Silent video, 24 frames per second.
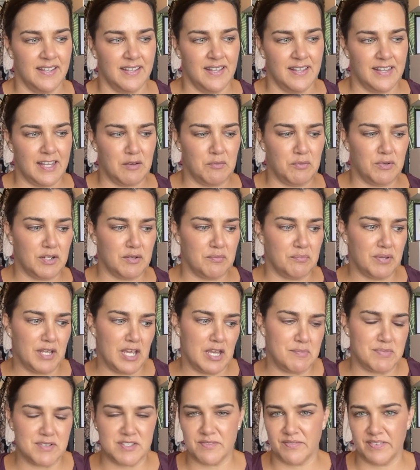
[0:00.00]
they wouldn't
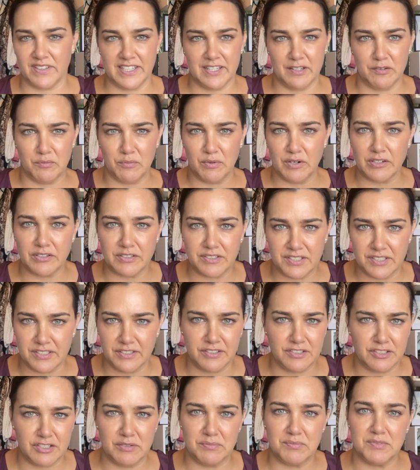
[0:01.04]
purposefully watch
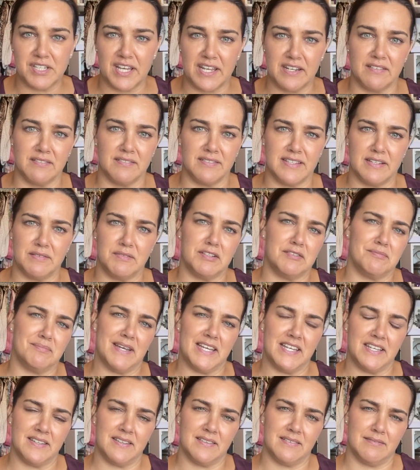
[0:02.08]
YouTube channels that would
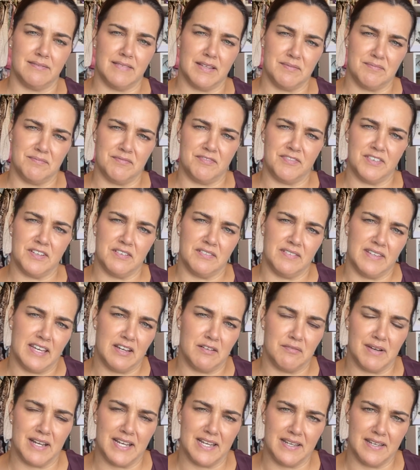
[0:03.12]
make them feel
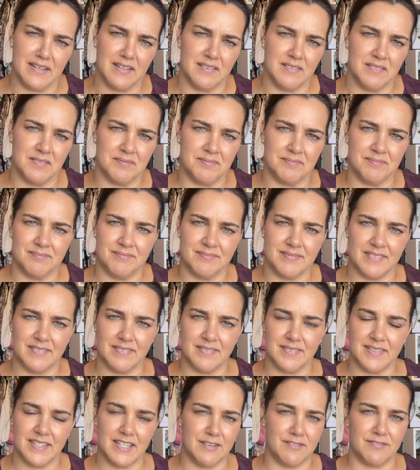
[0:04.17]
that way,
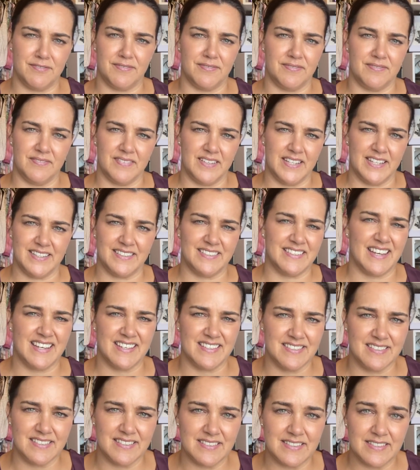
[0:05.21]
if it
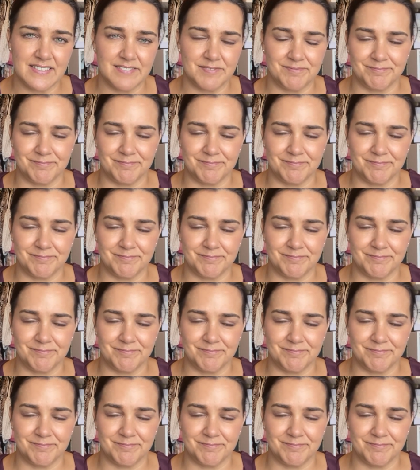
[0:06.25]
does.